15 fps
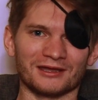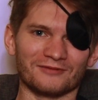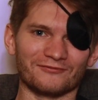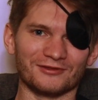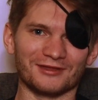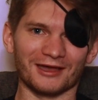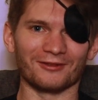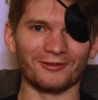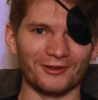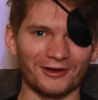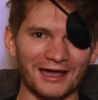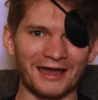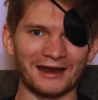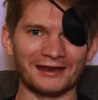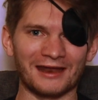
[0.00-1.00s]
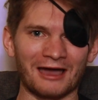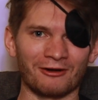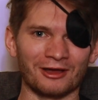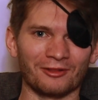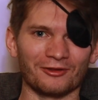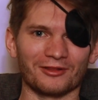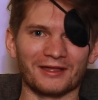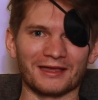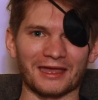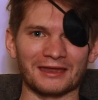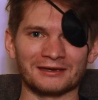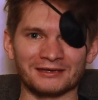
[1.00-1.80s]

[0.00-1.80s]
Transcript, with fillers: and if you take a look at it now, I look like a